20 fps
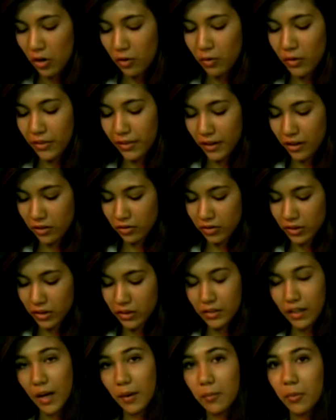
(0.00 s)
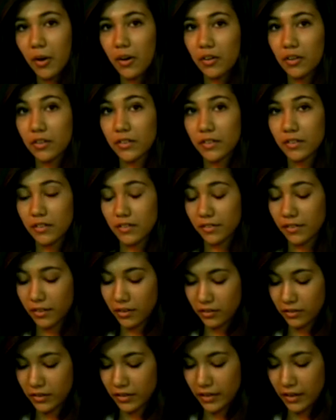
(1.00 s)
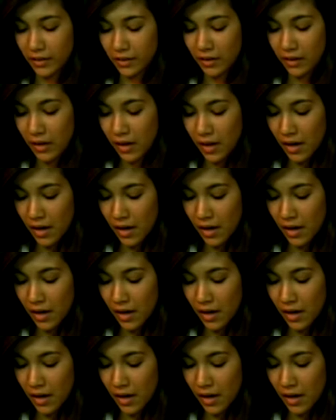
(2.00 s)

without clean tap water since Thursday.